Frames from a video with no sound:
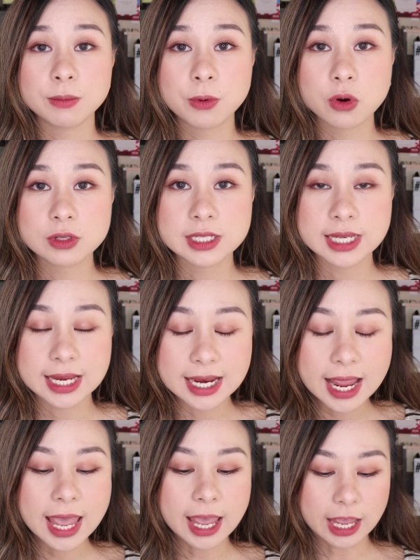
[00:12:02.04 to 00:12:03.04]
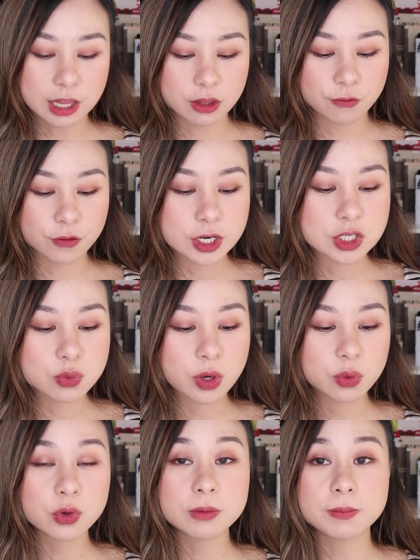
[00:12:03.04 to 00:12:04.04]
prone skin. And the first
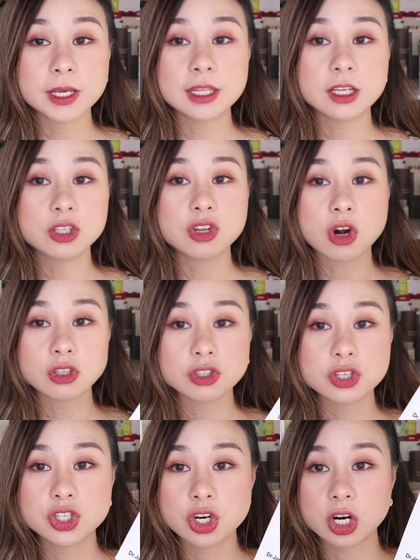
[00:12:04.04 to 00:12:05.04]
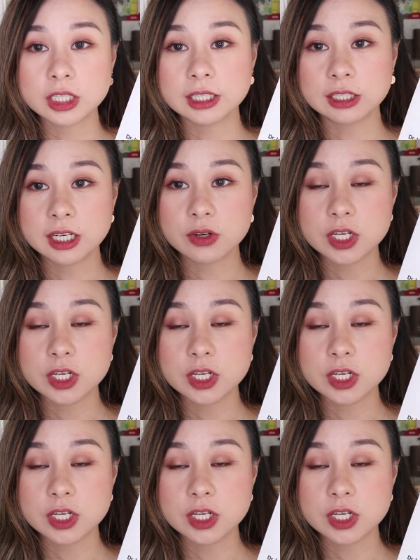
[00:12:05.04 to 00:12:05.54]
one would be the Dr. Jart Clearing